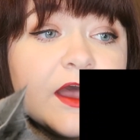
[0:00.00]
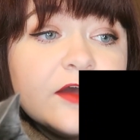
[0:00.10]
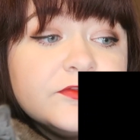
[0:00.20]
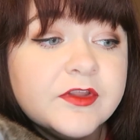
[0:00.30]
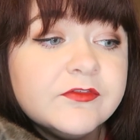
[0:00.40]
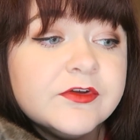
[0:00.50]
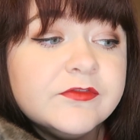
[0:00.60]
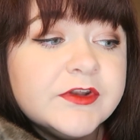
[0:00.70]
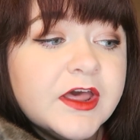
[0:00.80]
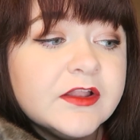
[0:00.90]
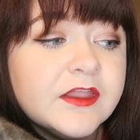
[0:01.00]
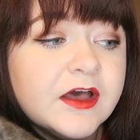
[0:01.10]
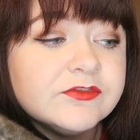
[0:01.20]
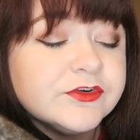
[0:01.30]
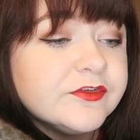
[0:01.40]
I've never even had a
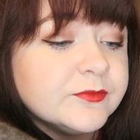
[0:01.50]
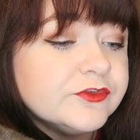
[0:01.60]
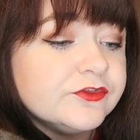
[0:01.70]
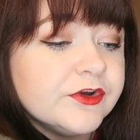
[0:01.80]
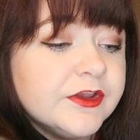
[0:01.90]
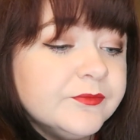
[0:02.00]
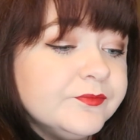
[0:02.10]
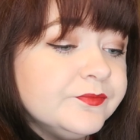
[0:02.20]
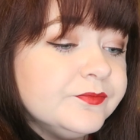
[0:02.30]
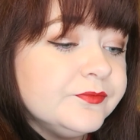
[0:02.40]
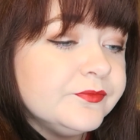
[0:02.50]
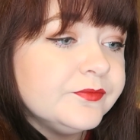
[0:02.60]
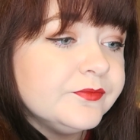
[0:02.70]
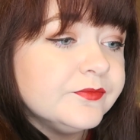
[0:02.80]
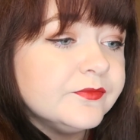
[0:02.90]
live Christmas tree.
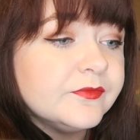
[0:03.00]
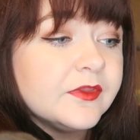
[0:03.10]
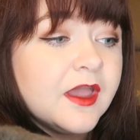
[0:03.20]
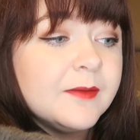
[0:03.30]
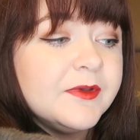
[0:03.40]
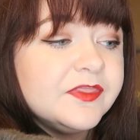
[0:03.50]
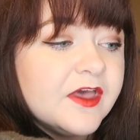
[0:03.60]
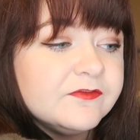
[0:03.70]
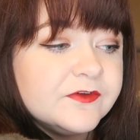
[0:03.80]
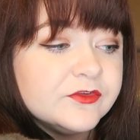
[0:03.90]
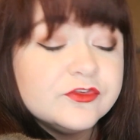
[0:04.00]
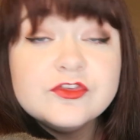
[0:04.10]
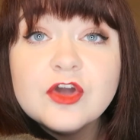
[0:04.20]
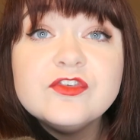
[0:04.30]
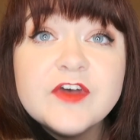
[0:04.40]
I bet that felt
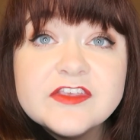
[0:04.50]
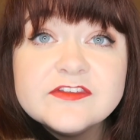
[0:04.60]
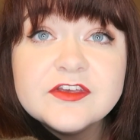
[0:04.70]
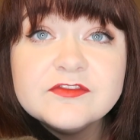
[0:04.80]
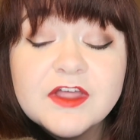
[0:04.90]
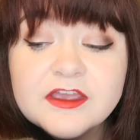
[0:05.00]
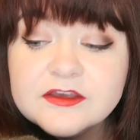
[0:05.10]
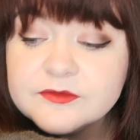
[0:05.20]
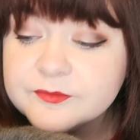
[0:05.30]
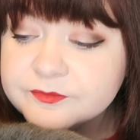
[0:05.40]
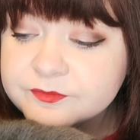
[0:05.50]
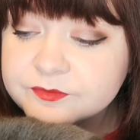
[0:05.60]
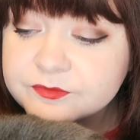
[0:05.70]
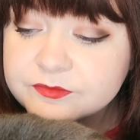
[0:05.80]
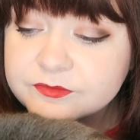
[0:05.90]
so festive. Like,
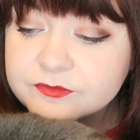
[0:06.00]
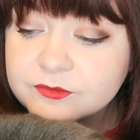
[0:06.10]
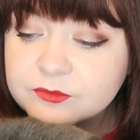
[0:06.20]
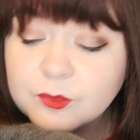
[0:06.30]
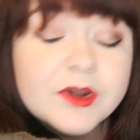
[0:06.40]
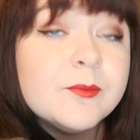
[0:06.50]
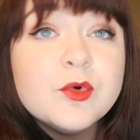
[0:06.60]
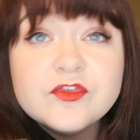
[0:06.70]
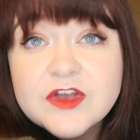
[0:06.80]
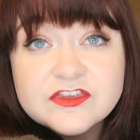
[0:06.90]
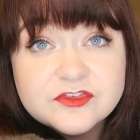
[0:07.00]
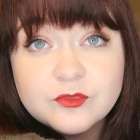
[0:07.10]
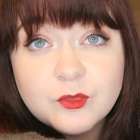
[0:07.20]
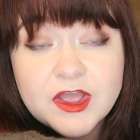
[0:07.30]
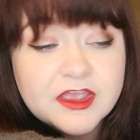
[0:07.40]
what a more
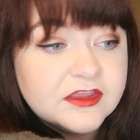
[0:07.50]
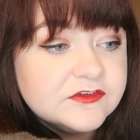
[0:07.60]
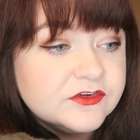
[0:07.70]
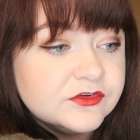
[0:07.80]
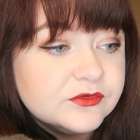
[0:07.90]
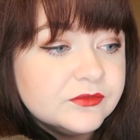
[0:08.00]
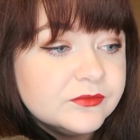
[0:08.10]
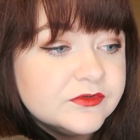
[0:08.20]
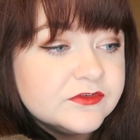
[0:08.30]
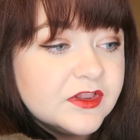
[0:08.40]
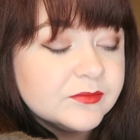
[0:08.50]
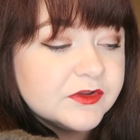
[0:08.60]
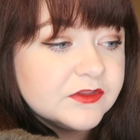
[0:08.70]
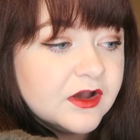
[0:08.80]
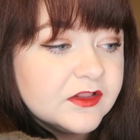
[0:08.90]
festive way to
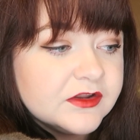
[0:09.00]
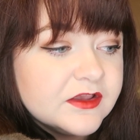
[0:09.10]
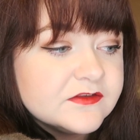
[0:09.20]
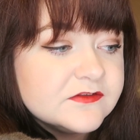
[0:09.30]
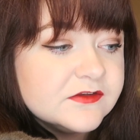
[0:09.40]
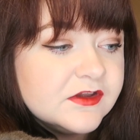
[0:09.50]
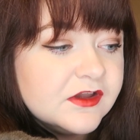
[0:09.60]
celebrate the holidays.